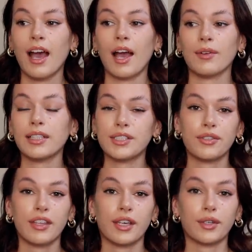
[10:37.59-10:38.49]
I really
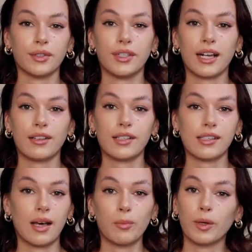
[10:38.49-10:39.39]
do think a crew neck looks
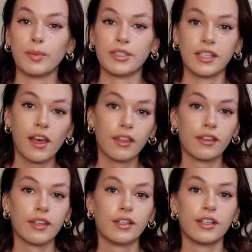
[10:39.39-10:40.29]
a lot more put
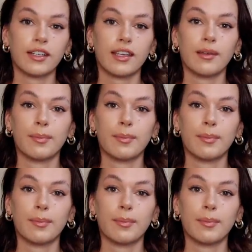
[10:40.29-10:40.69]
together than a hoodie.